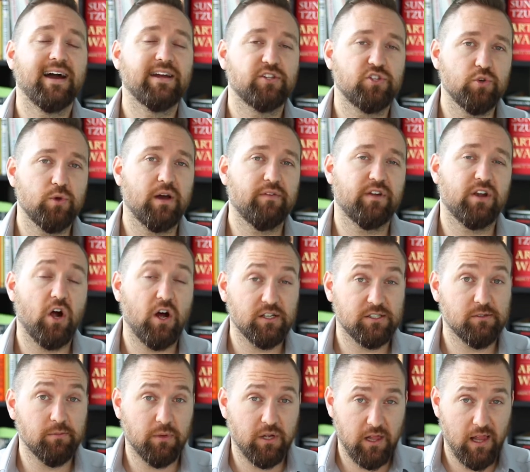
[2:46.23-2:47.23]
I do have an
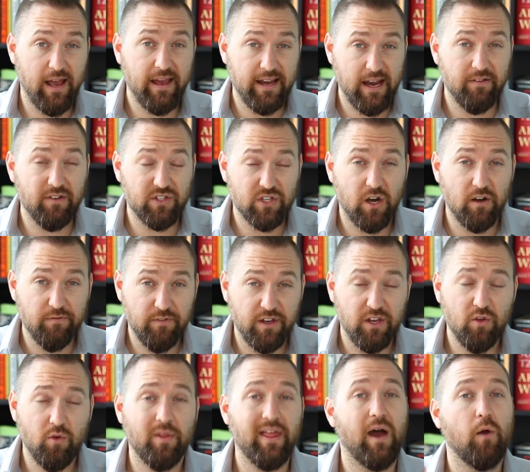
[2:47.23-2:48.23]
awesome client avatar
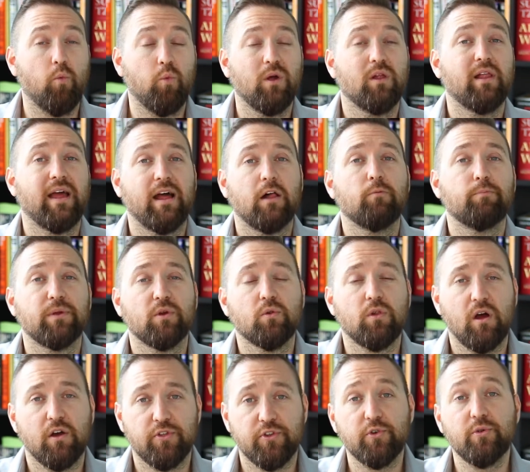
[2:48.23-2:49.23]
video that will help you
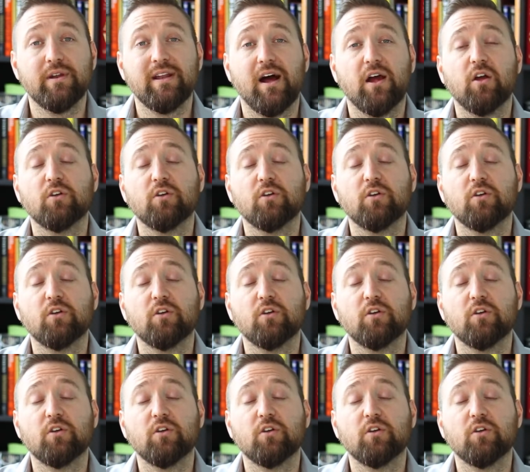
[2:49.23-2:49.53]
along through it.